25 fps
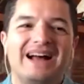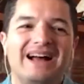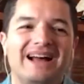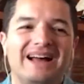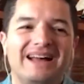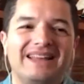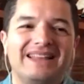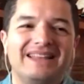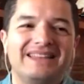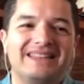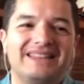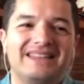
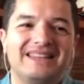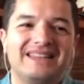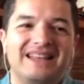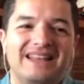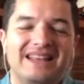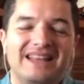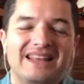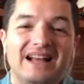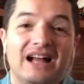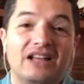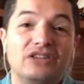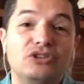And
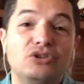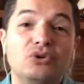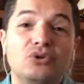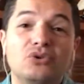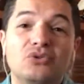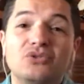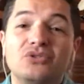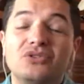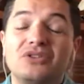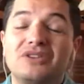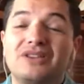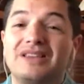and you
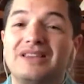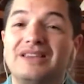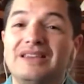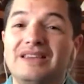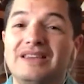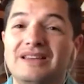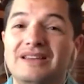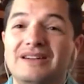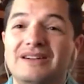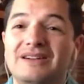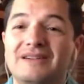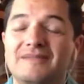could
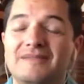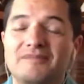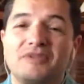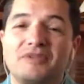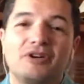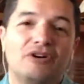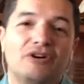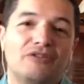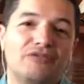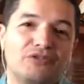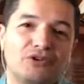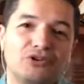hear,
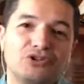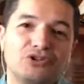of